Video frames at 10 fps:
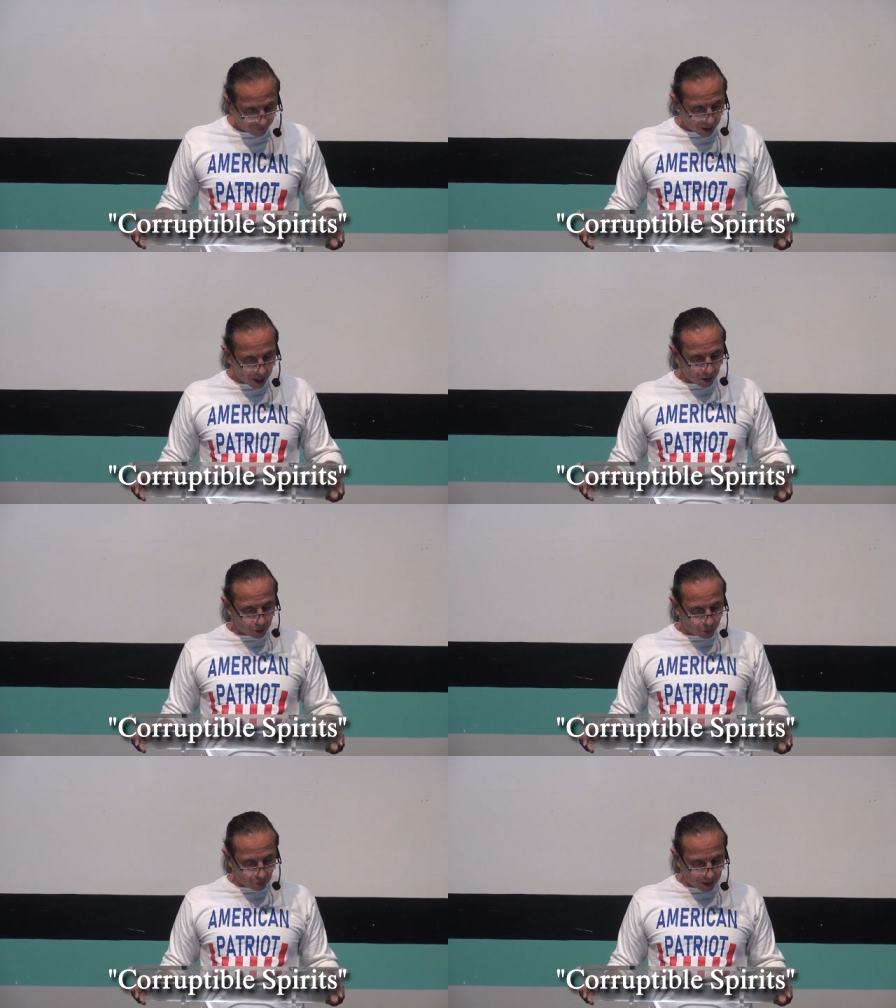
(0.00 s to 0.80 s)
a heart
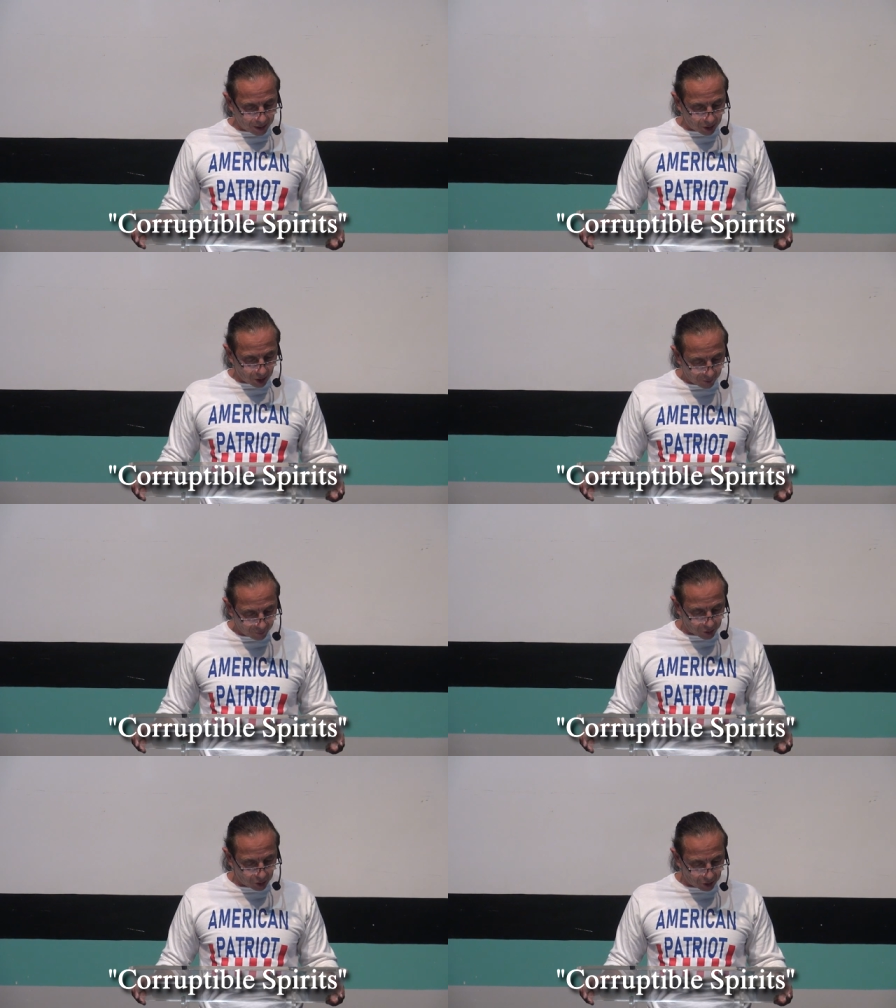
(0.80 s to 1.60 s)
trained in
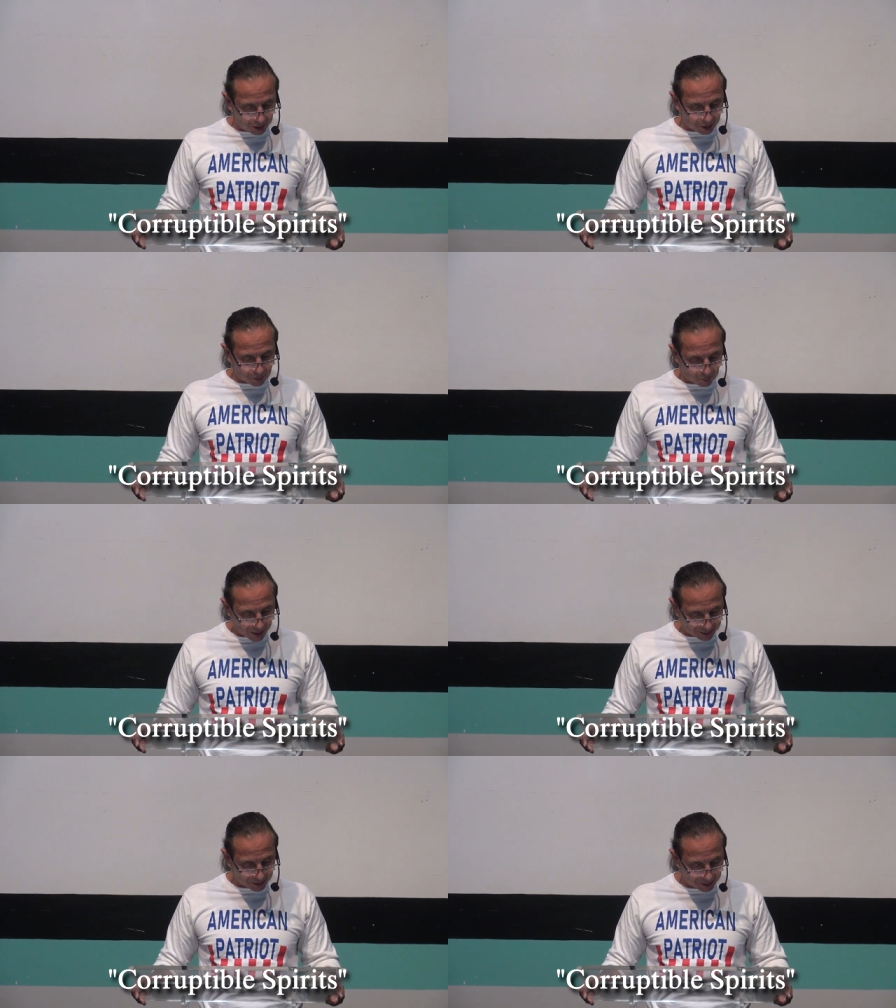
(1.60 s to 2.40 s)
covetousness
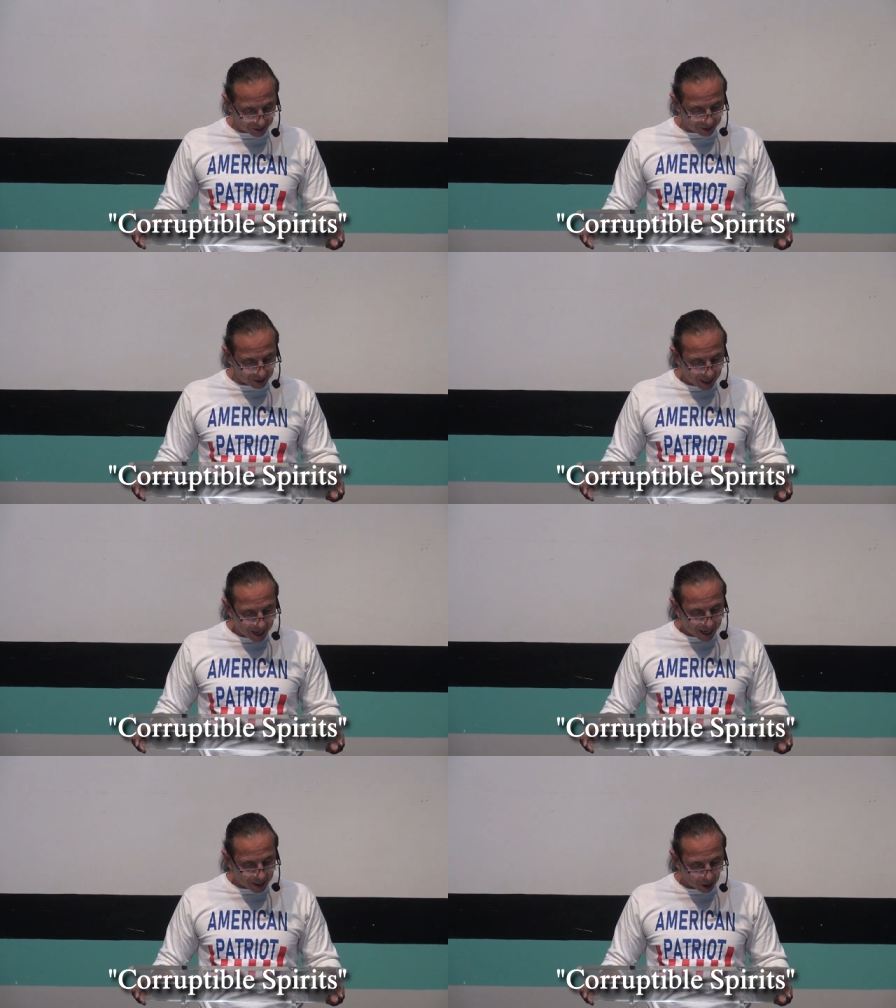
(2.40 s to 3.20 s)
practices
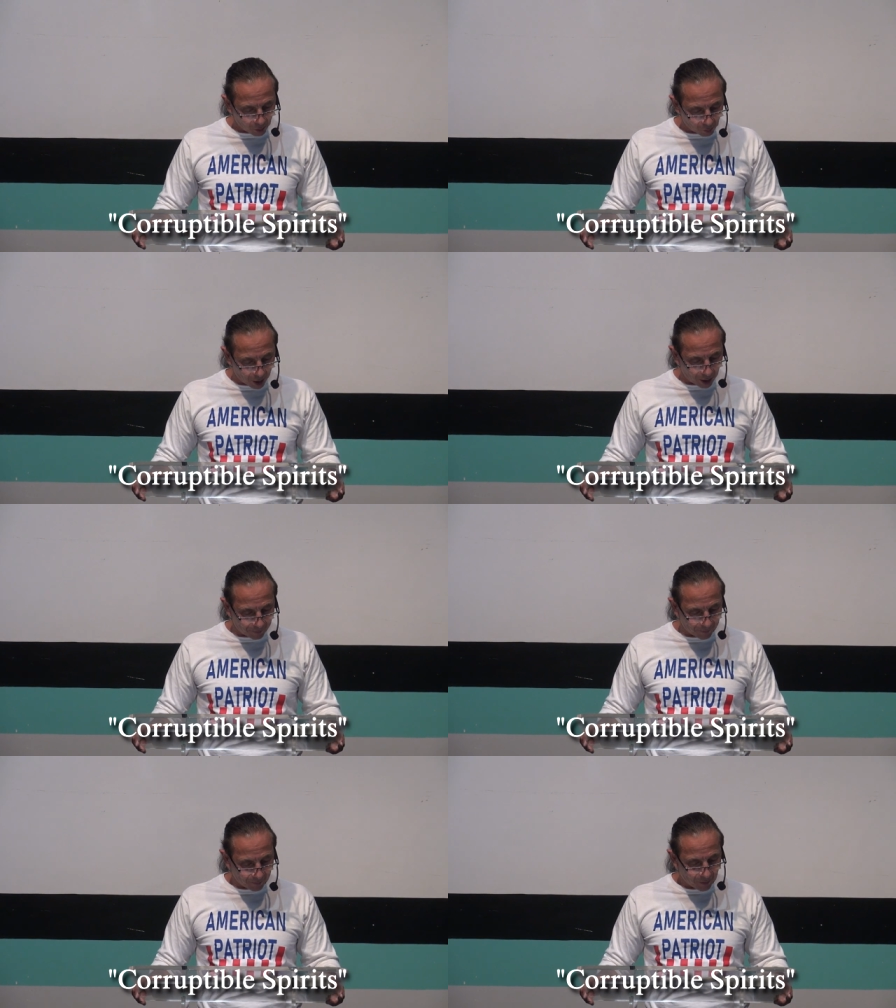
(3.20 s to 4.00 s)
and are what?
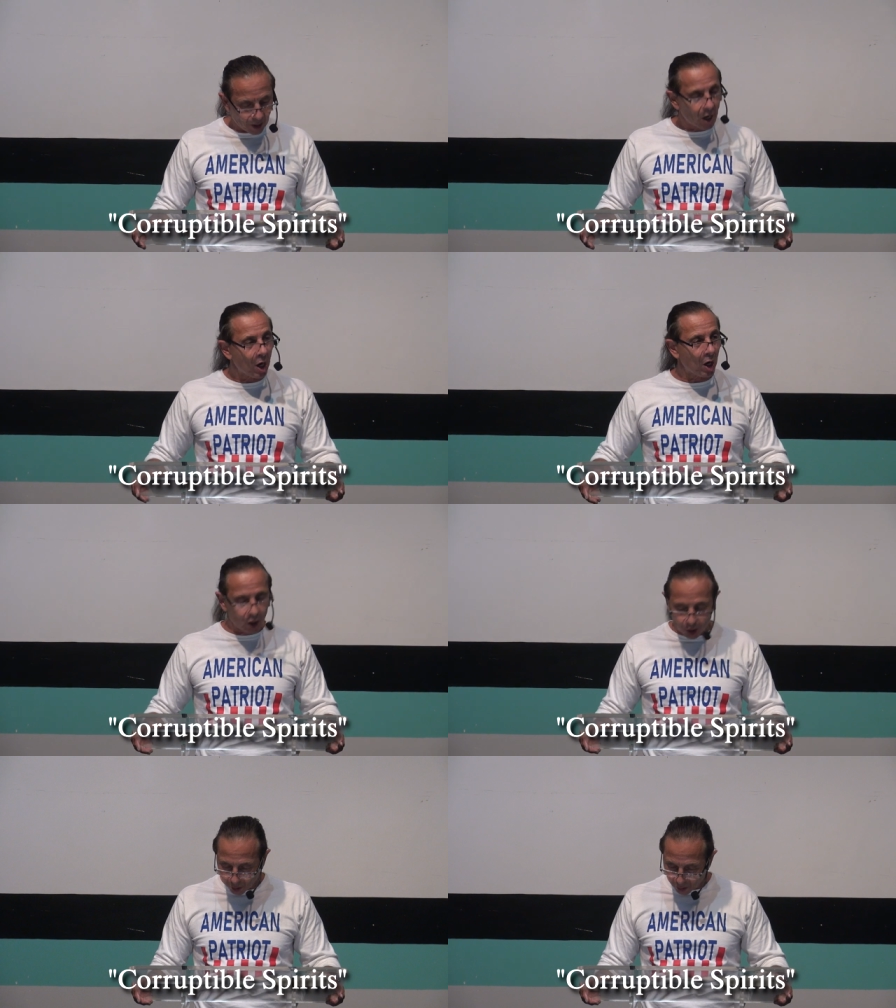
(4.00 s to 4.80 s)

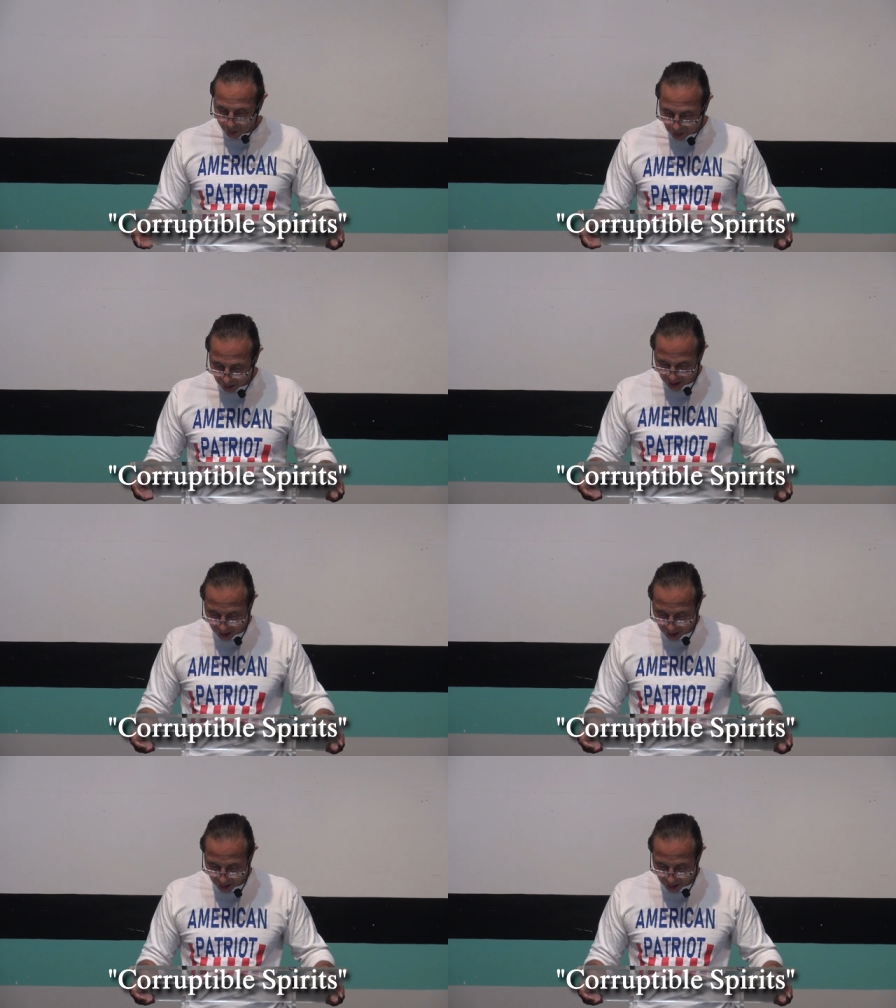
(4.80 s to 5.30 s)
Accursed